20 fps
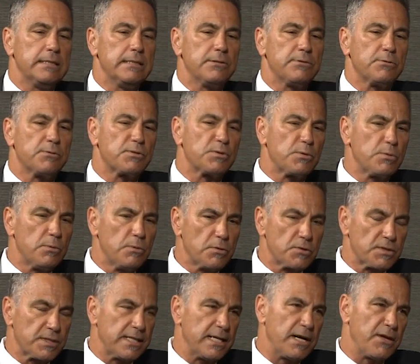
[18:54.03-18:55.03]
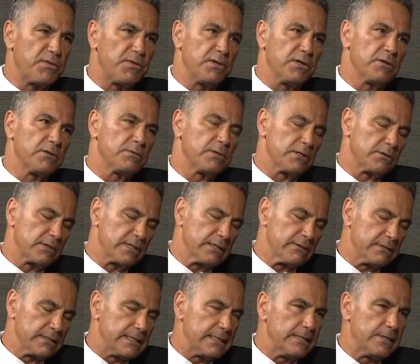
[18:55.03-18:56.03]
there are tools out there that are
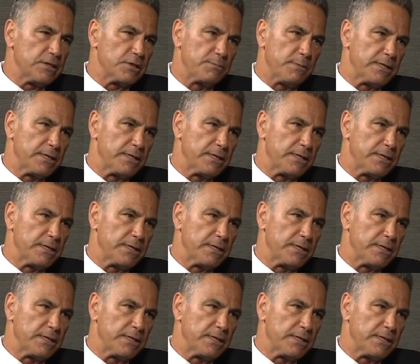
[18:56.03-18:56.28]
guarantees